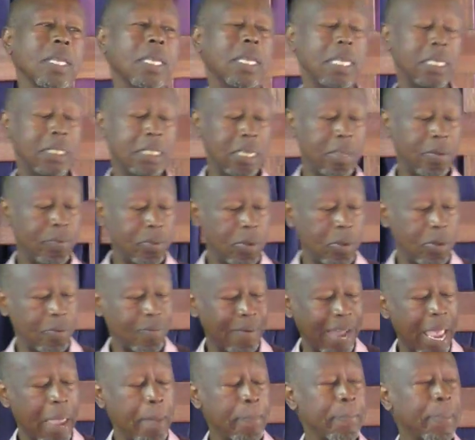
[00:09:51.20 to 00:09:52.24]
You see, if
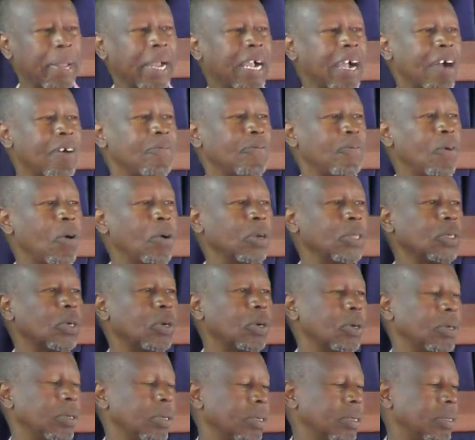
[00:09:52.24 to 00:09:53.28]
I pick a
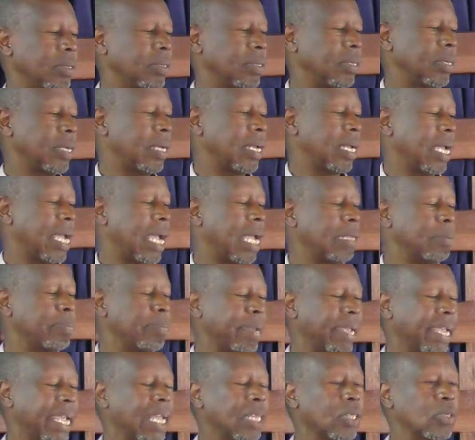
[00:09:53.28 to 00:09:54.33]
phone and
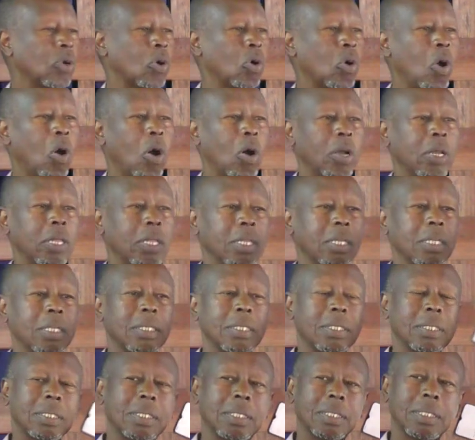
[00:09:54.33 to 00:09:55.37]
begin to call,
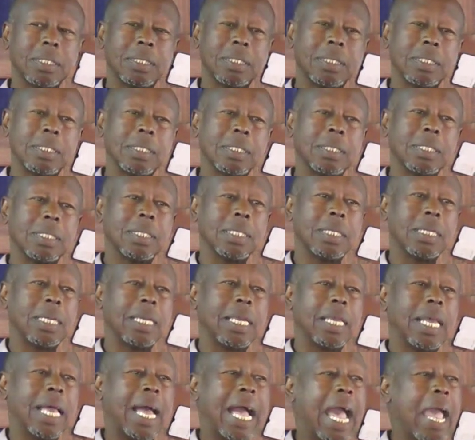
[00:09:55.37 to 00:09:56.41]

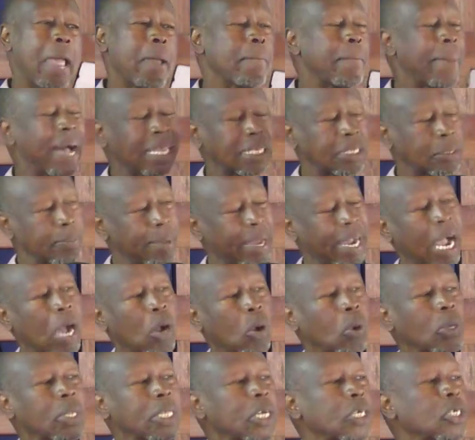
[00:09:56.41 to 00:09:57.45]
I must make a
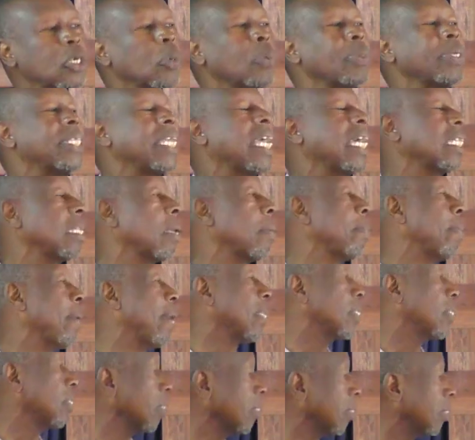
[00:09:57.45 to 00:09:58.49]
connection with the other
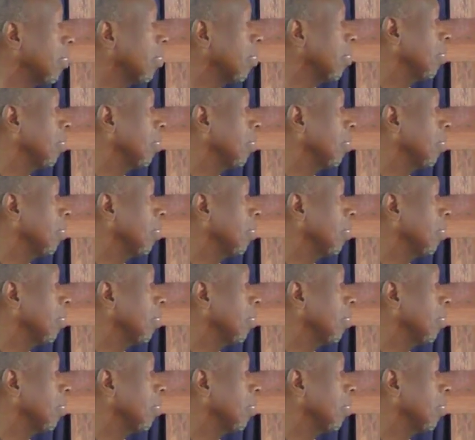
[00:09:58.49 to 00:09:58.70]
person.